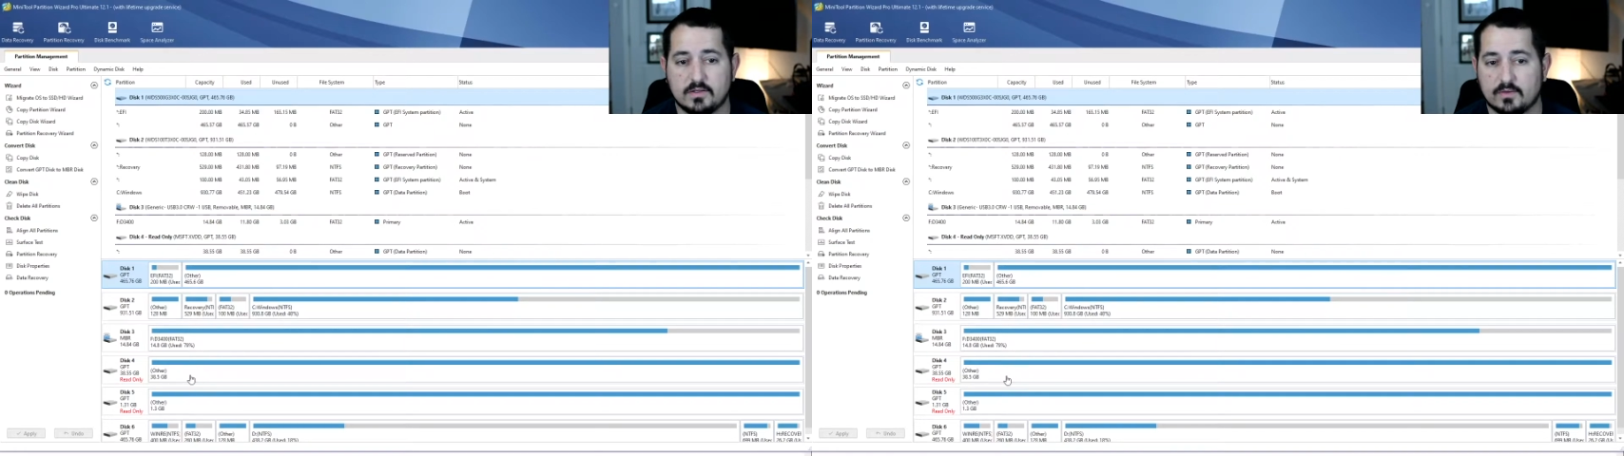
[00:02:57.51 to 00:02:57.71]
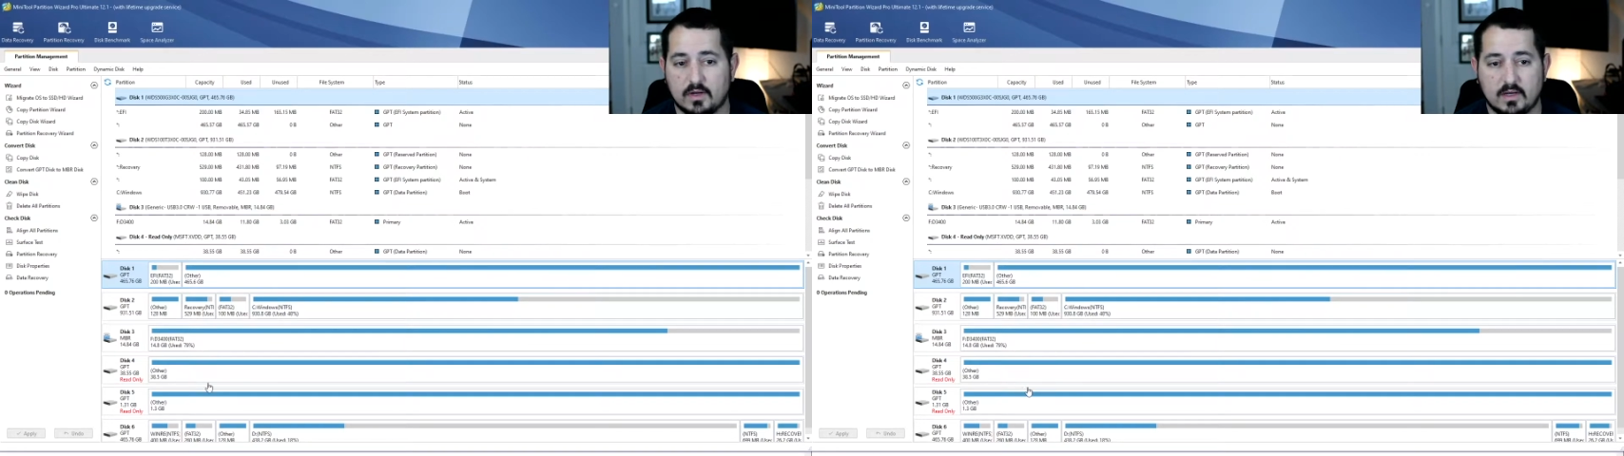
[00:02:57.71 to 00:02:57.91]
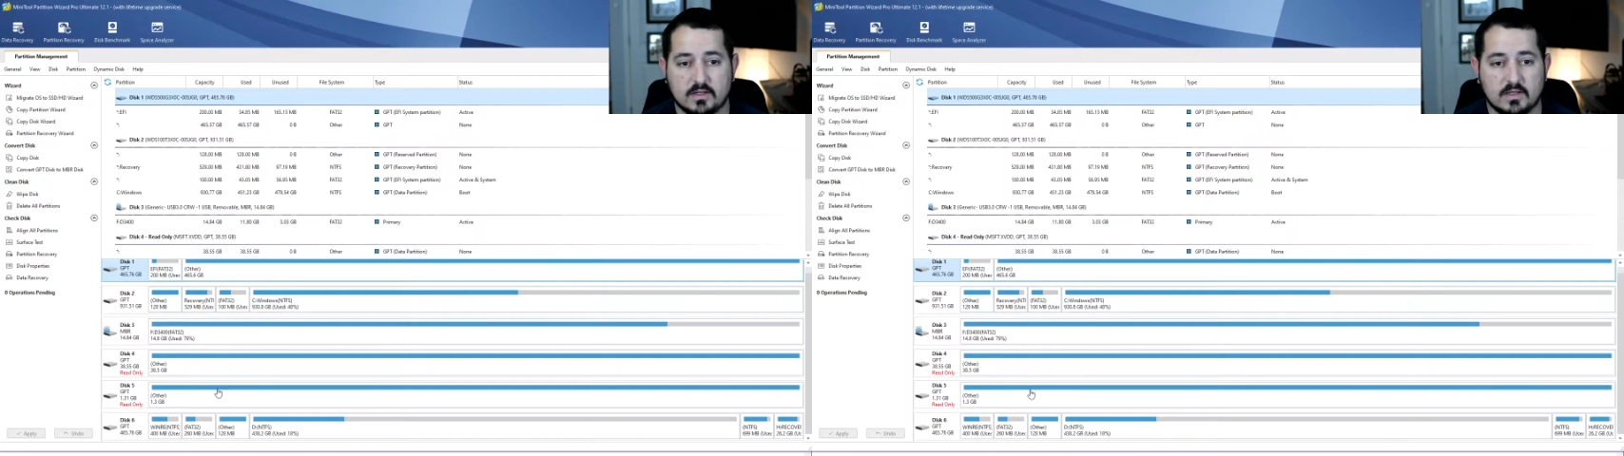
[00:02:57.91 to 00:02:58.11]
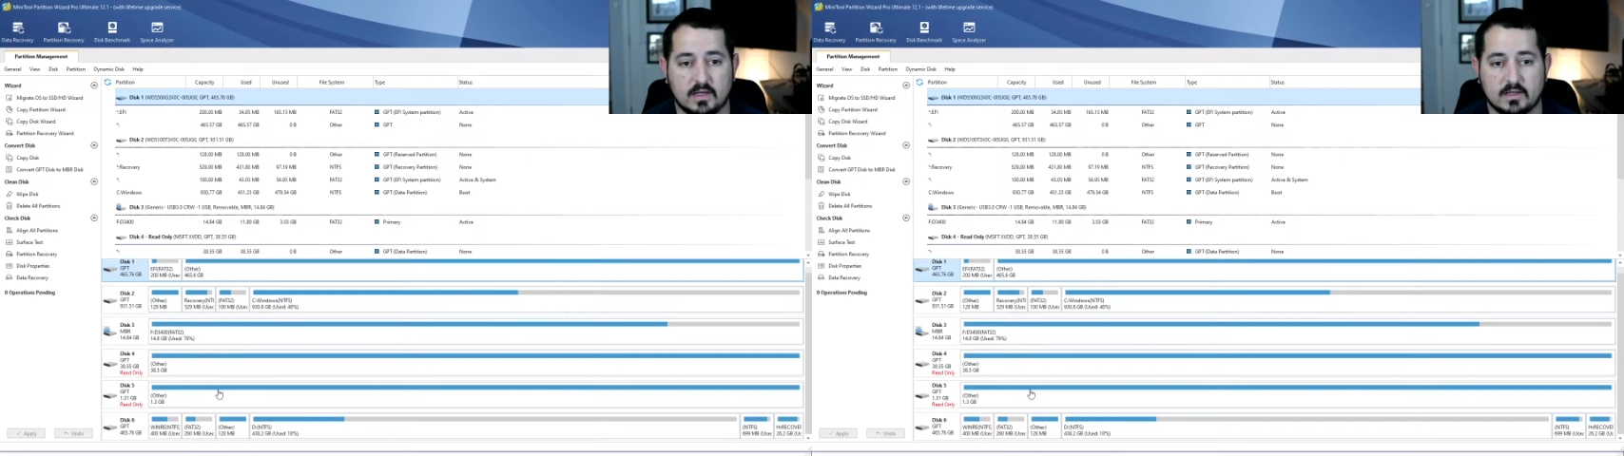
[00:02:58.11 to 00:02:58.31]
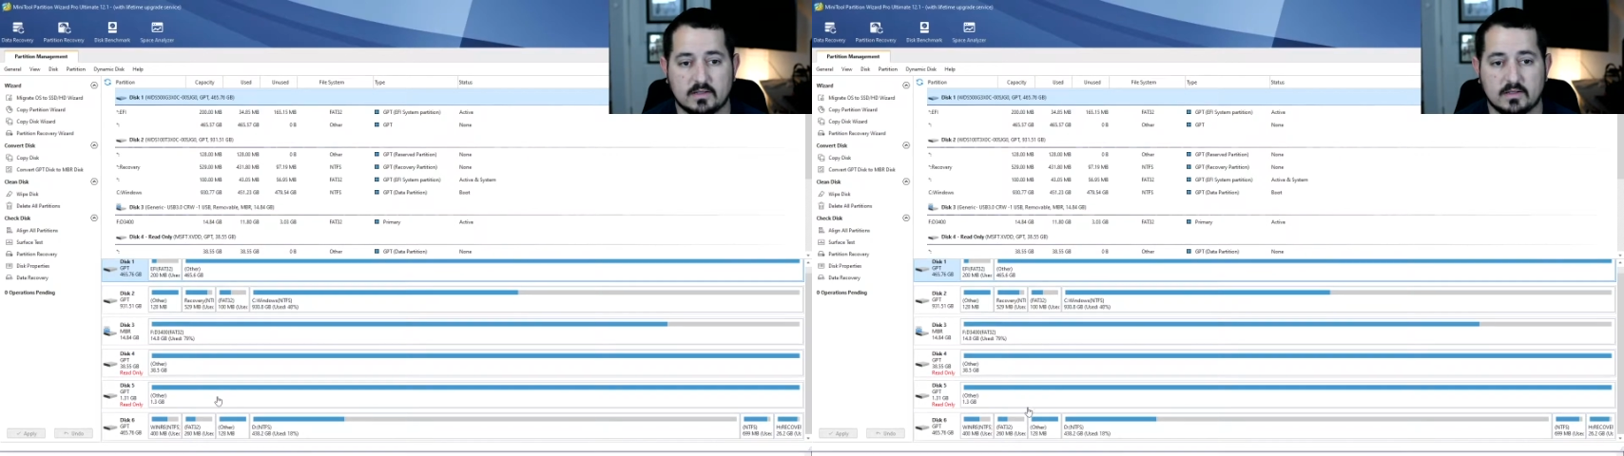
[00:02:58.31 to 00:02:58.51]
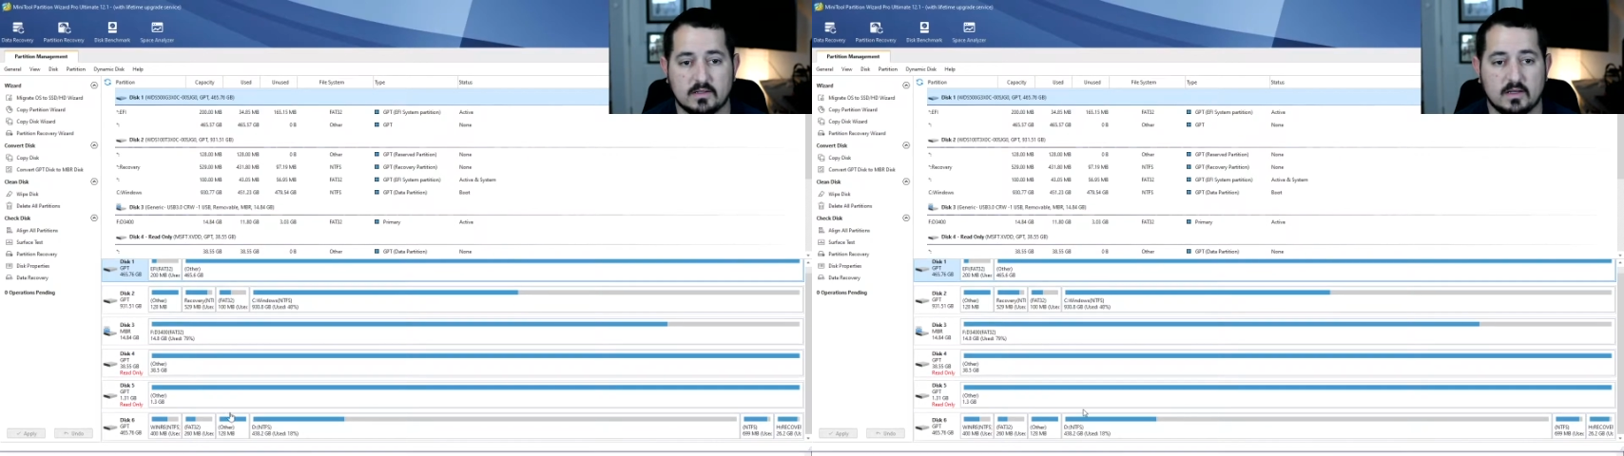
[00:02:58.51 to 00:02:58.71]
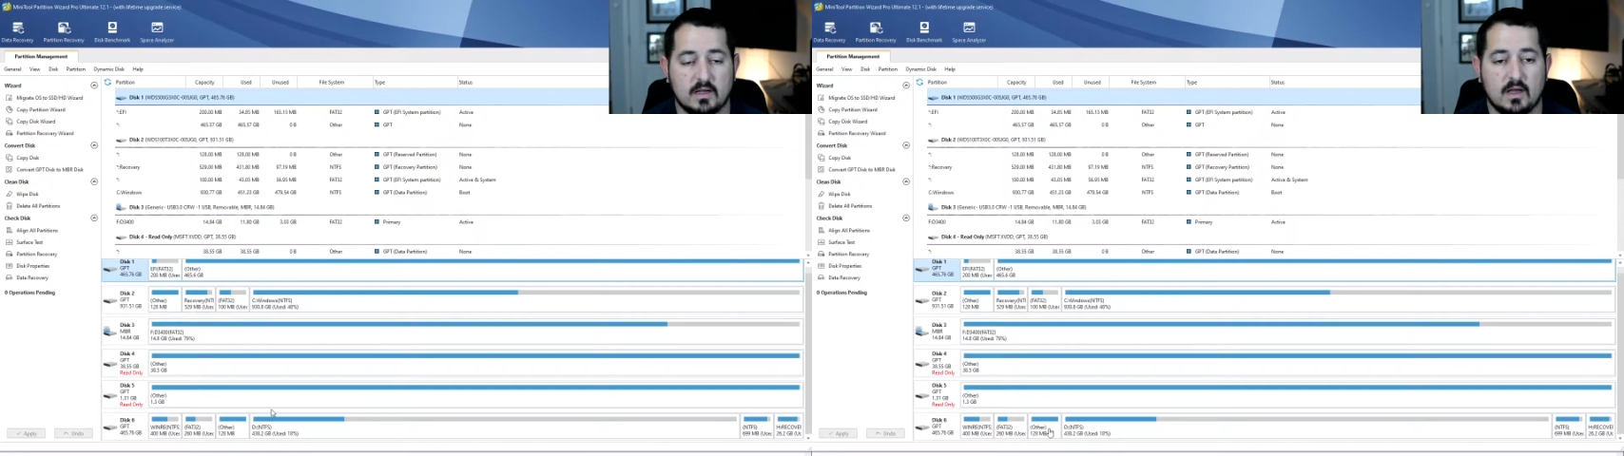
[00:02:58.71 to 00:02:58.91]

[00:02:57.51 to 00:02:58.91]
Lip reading: for each disks,